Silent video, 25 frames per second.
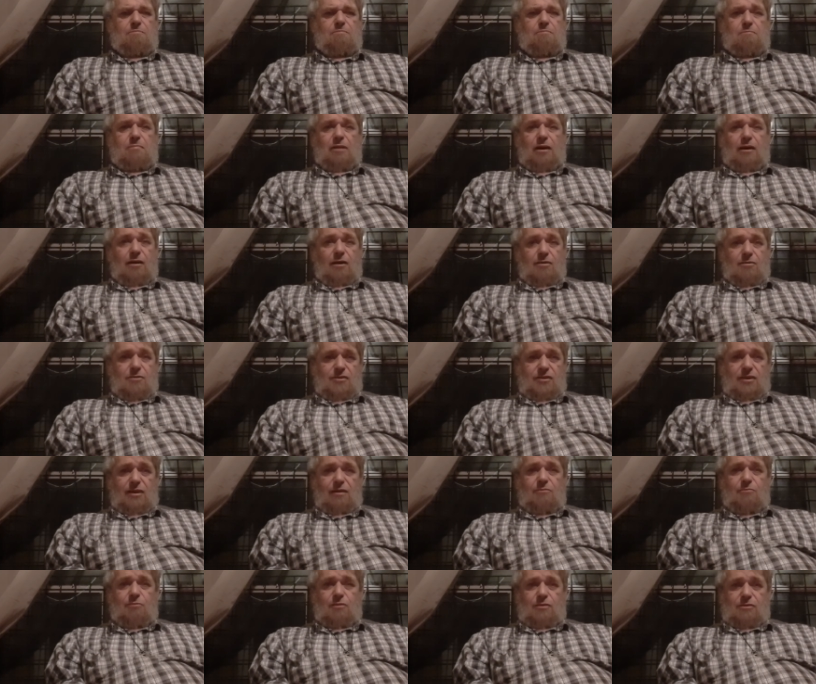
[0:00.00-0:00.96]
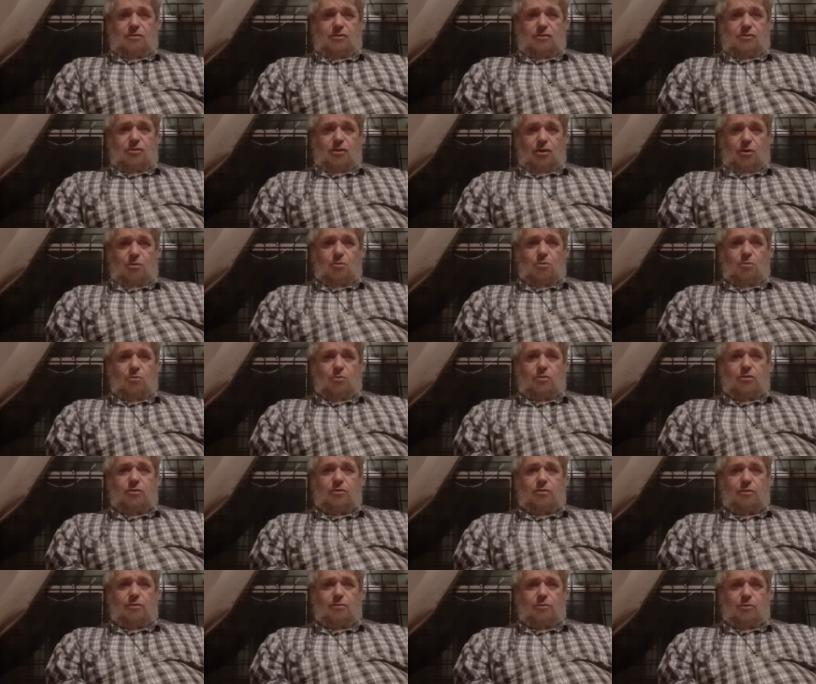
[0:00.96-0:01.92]
because I was told
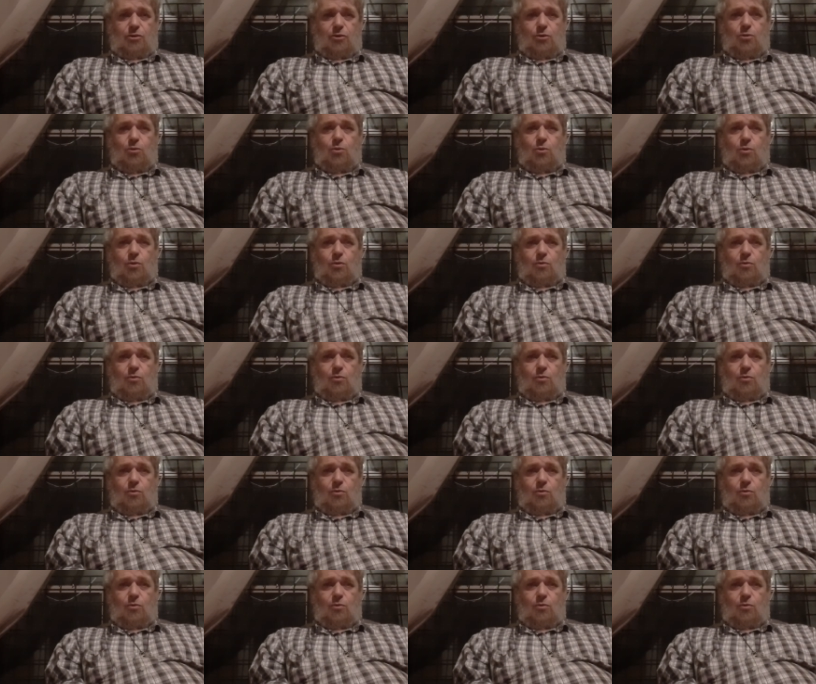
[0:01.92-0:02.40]
to.